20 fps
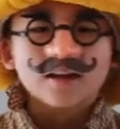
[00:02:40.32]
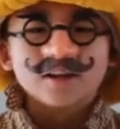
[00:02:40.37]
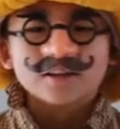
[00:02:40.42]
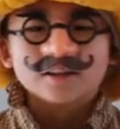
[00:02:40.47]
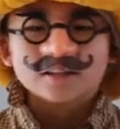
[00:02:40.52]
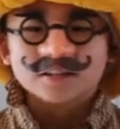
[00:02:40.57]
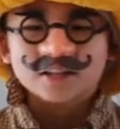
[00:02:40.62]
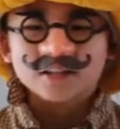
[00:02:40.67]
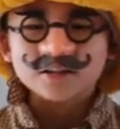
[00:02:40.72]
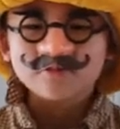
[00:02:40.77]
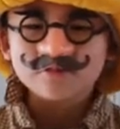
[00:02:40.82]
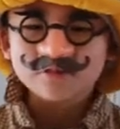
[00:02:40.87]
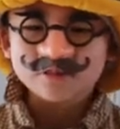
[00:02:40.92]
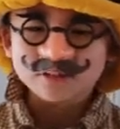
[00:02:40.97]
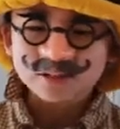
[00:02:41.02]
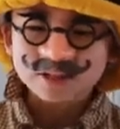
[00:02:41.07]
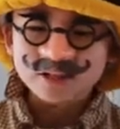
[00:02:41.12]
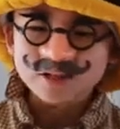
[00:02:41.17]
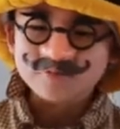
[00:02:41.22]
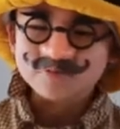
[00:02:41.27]
she would
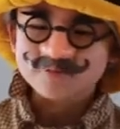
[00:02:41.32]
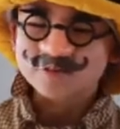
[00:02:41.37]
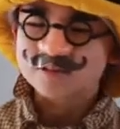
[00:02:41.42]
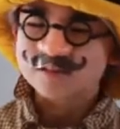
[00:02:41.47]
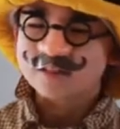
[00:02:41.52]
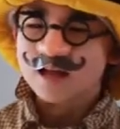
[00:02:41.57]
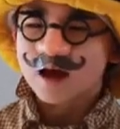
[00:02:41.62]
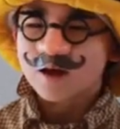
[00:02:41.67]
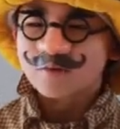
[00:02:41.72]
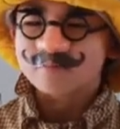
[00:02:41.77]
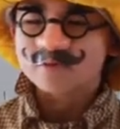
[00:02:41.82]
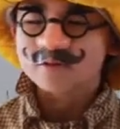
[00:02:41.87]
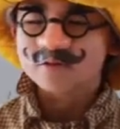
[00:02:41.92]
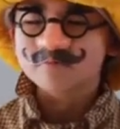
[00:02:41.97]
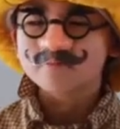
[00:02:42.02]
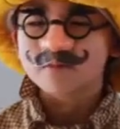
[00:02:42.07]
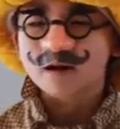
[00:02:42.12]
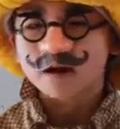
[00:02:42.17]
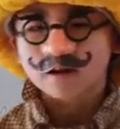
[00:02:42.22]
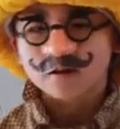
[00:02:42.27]
keep
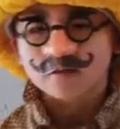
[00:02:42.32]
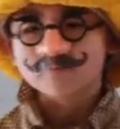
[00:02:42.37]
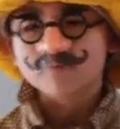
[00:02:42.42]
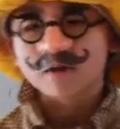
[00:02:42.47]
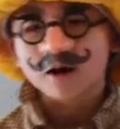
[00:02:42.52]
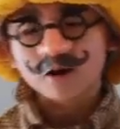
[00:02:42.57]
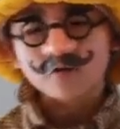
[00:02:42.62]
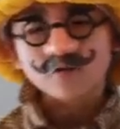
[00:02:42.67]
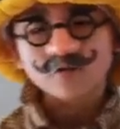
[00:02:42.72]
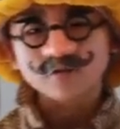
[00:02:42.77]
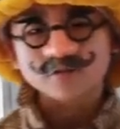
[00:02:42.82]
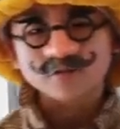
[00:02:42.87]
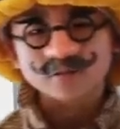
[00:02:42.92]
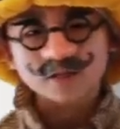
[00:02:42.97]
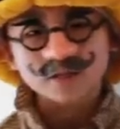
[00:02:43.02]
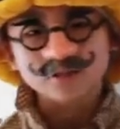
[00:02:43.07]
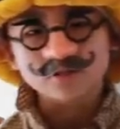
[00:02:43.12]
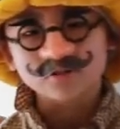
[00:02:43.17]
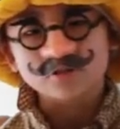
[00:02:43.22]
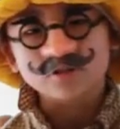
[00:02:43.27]
stopping, my, my chorus
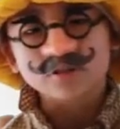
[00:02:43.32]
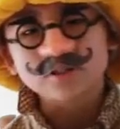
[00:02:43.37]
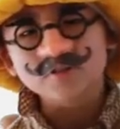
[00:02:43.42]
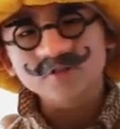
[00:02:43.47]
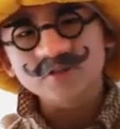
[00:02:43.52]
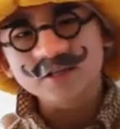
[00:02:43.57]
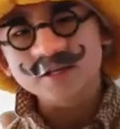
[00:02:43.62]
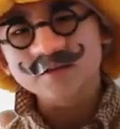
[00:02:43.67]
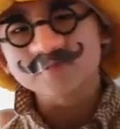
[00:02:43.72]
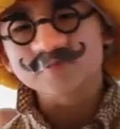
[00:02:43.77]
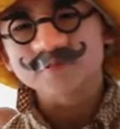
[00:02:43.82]
teacher, she would keep